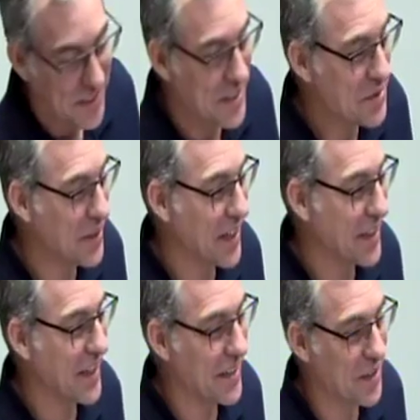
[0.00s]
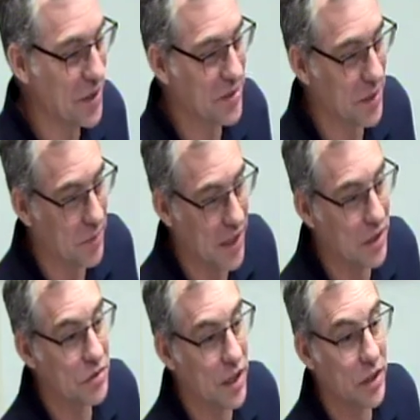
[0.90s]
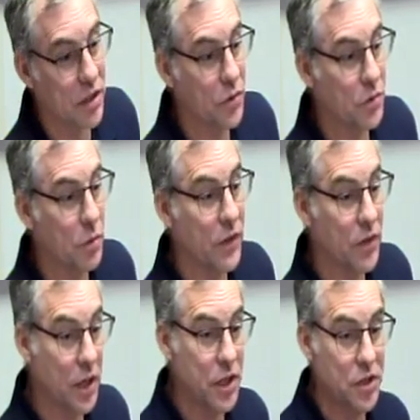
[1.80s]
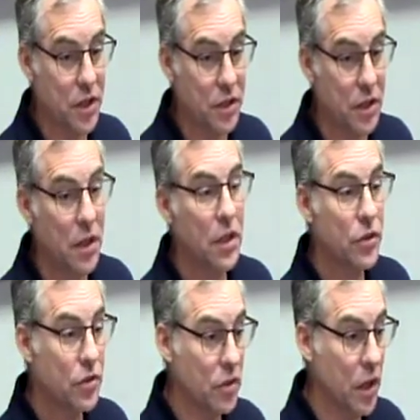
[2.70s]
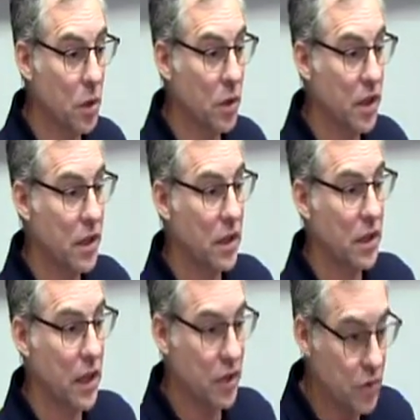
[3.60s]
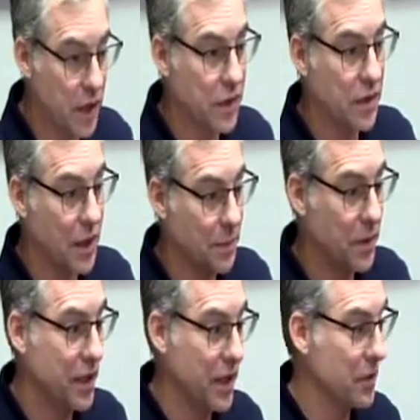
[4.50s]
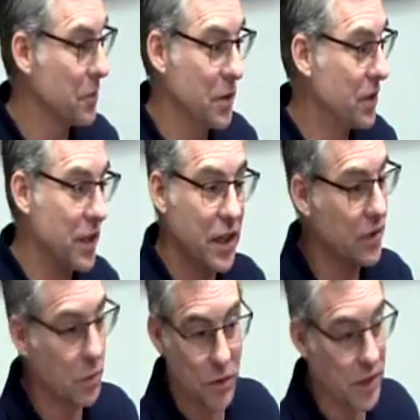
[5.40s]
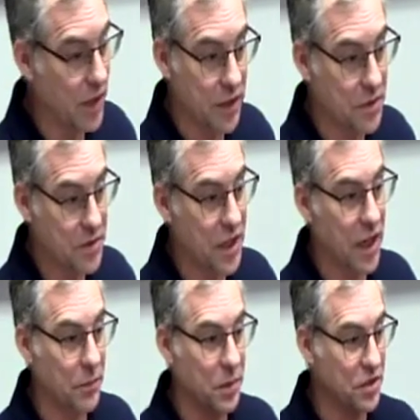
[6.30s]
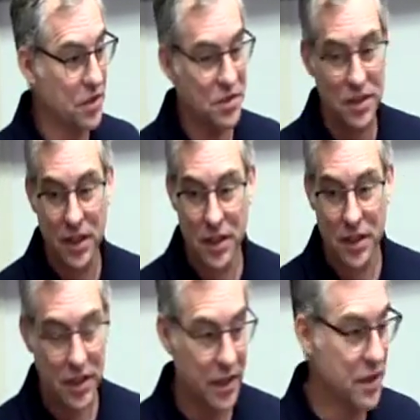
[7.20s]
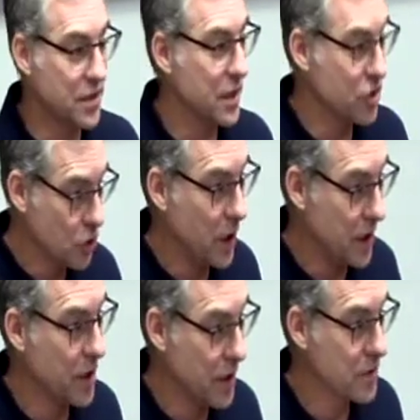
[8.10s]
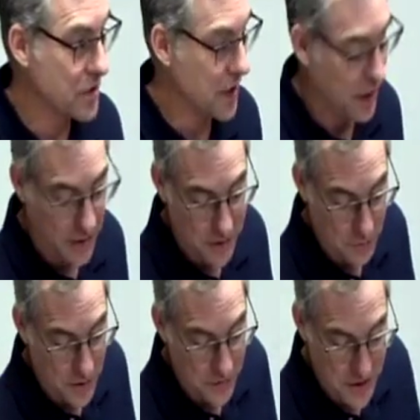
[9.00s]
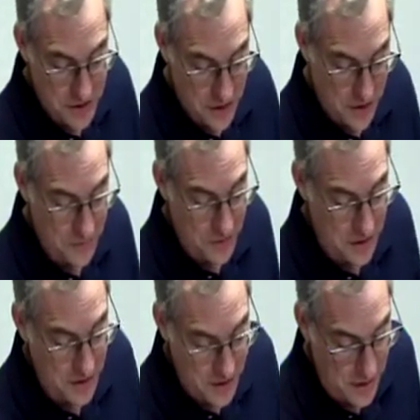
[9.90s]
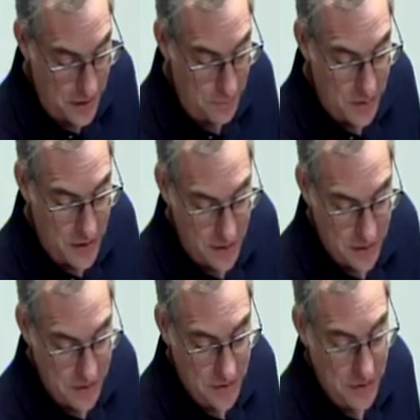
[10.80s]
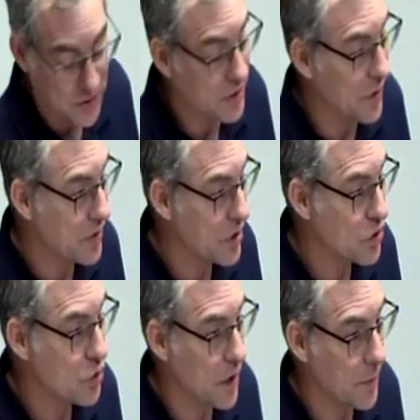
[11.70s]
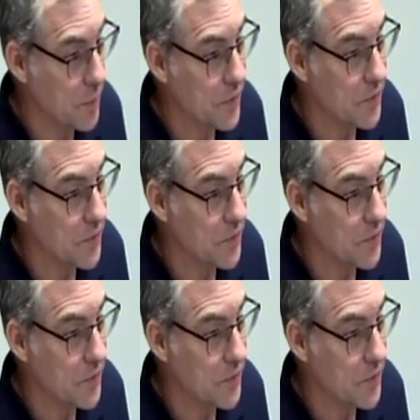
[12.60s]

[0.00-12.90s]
This one I kind of know because I'm now trying to go through Revelation slowly and try to comprehend. There will be things I will not understand, but just like it says, try to understand. And Revelation 11 did hit. This is the seventh trump.